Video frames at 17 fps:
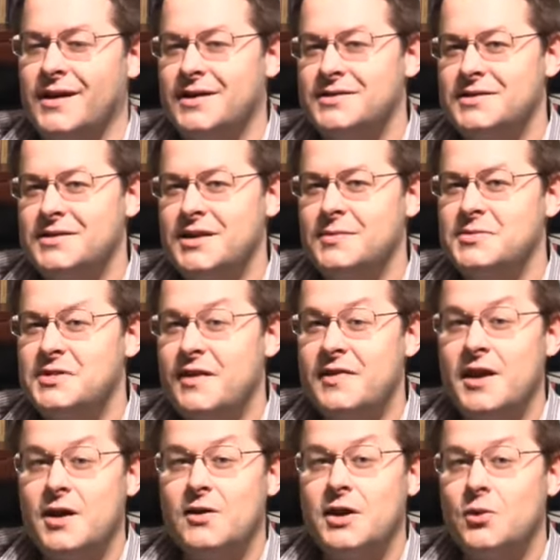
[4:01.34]
It seems
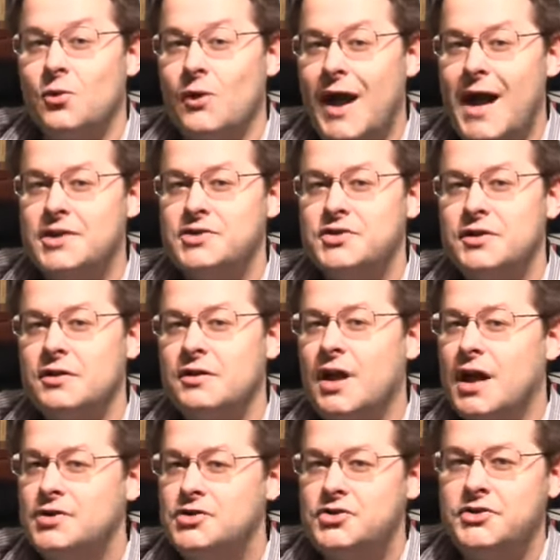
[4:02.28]
that their
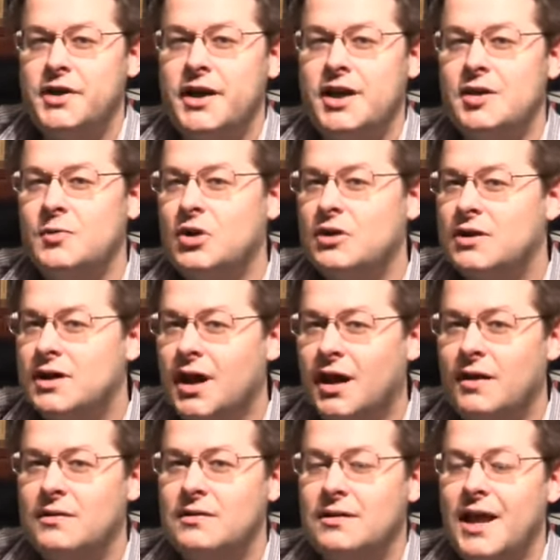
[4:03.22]
irrational, unshakable,
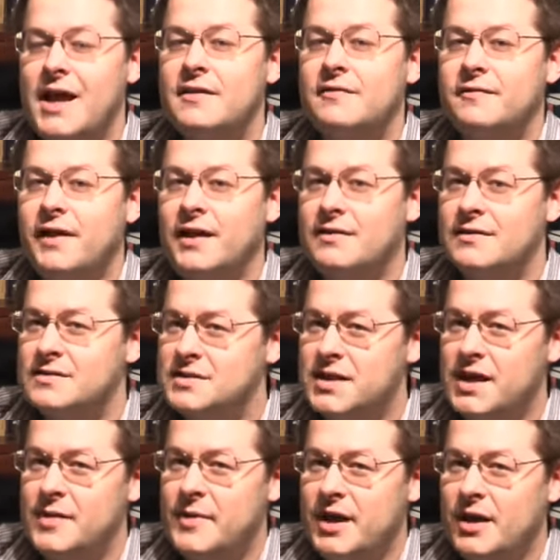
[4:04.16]
cult-like faith in
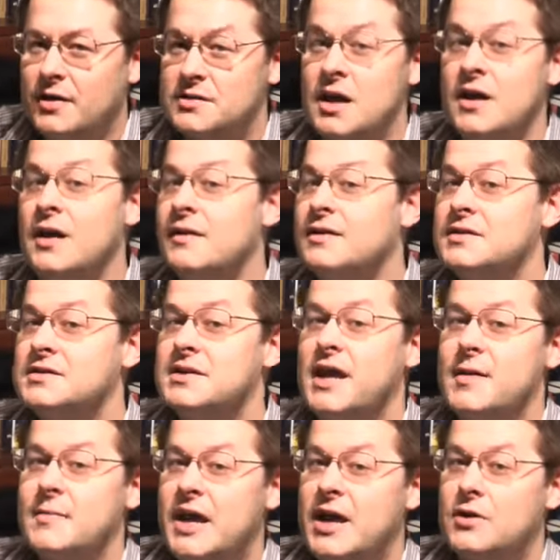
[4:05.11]
Sam Harris, the
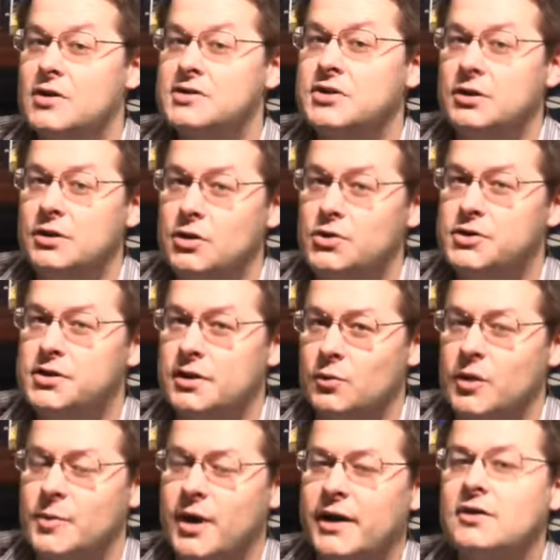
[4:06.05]
Sam Harris
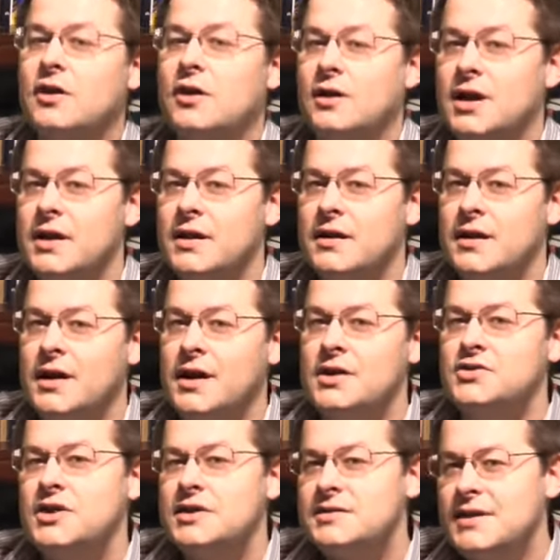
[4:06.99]
delusion, we might call it,
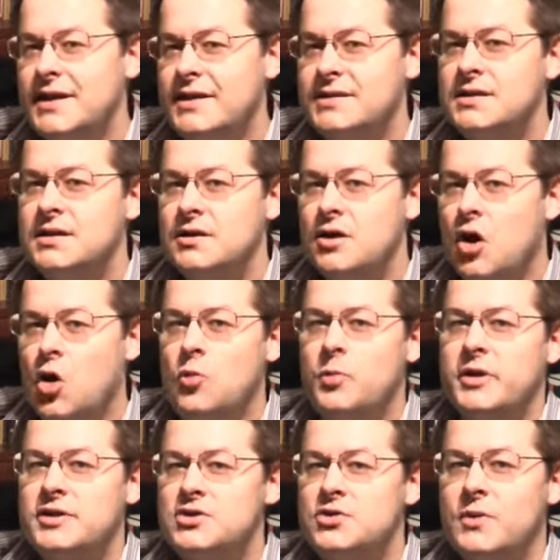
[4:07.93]
just isn't
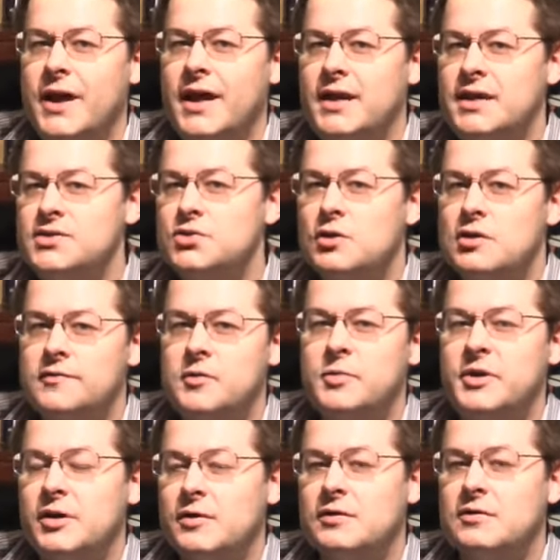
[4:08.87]
open to any sort of
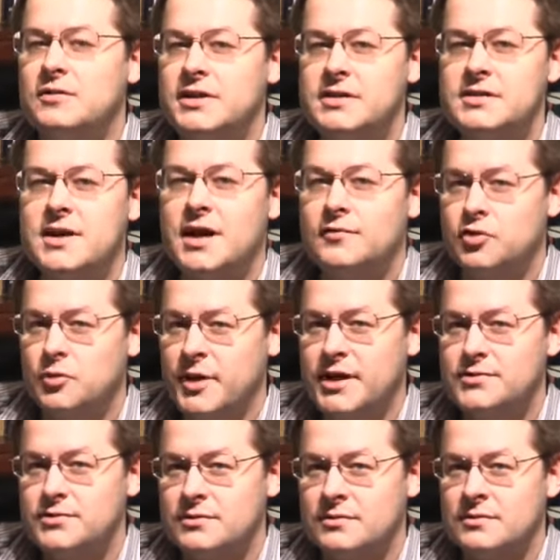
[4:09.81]
empirical
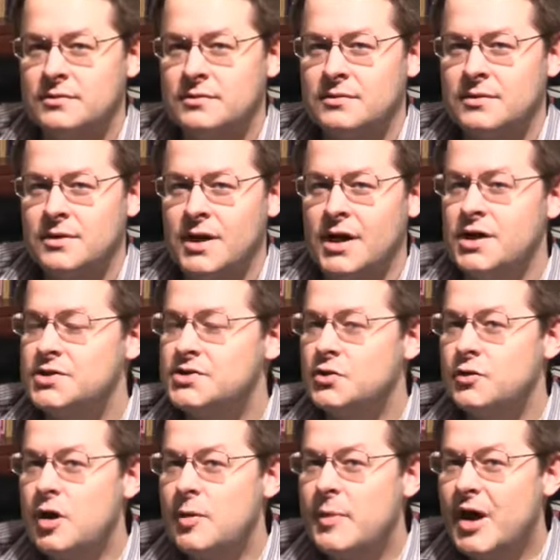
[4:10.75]
disconfirmation.
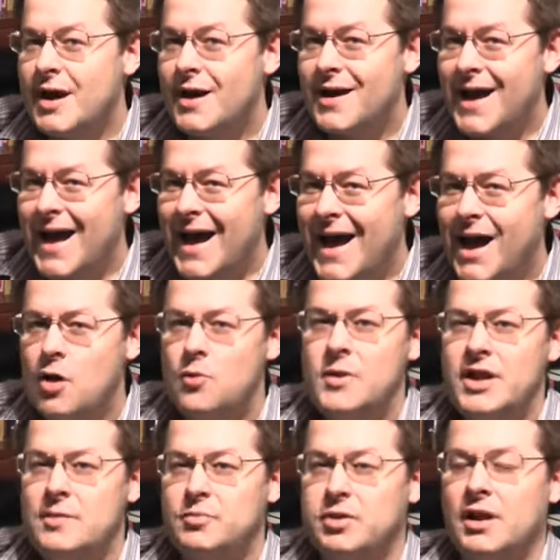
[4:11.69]
So no matter how
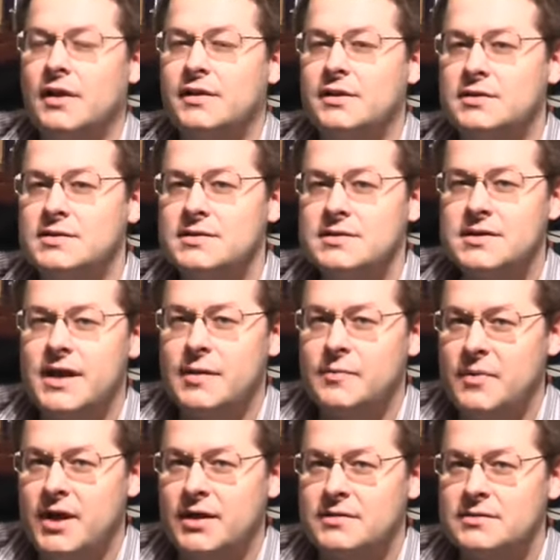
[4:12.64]
many blunders
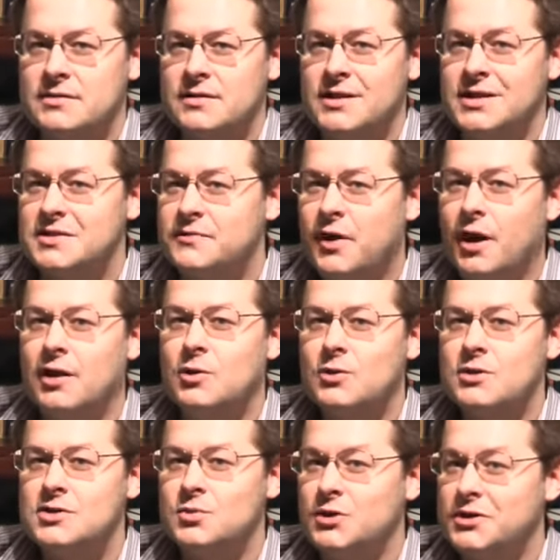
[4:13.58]
Sam makes, his
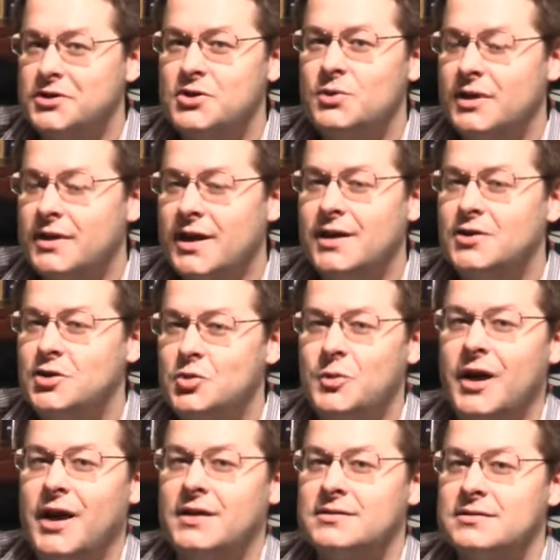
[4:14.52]
followers will do what they do
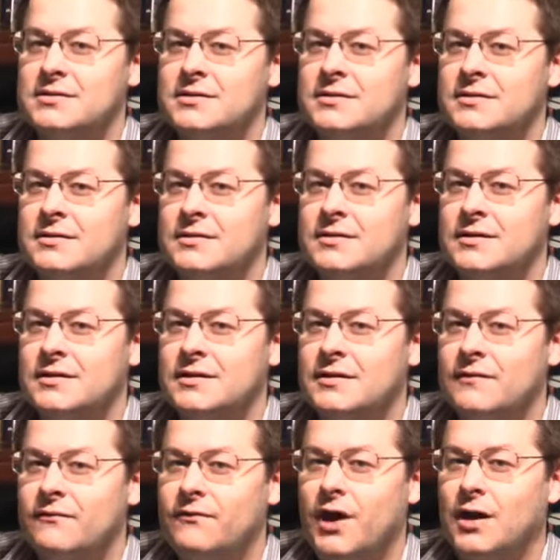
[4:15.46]
best:
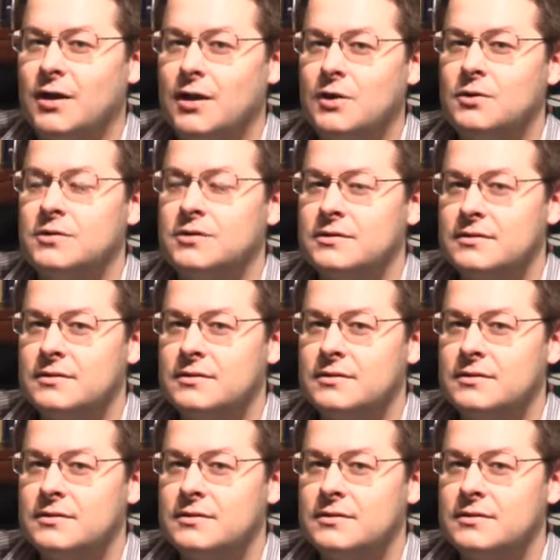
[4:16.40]
follow.